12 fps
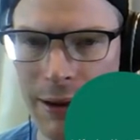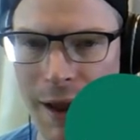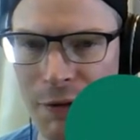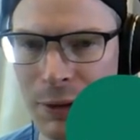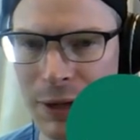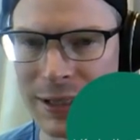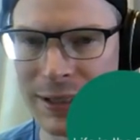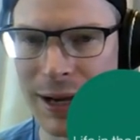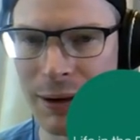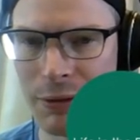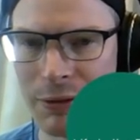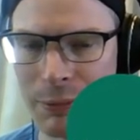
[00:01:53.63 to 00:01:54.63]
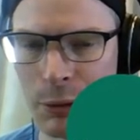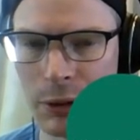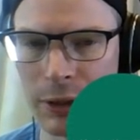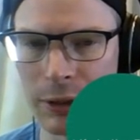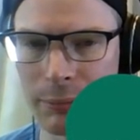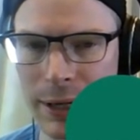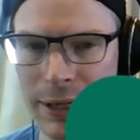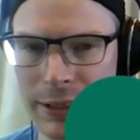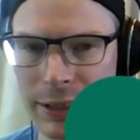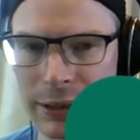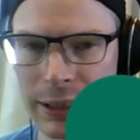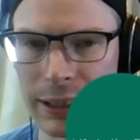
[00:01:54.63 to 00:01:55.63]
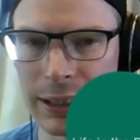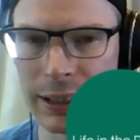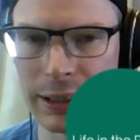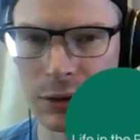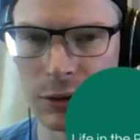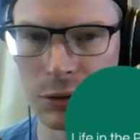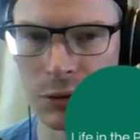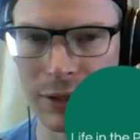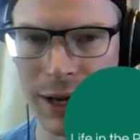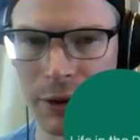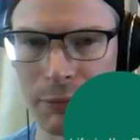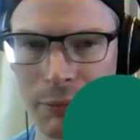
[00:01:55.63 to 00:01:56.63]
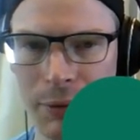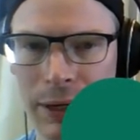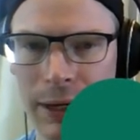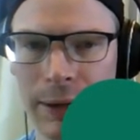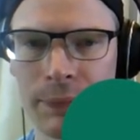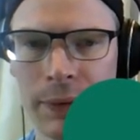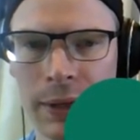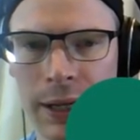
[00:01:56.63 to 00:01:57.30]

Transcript: everybody south of the border, basically, into South America.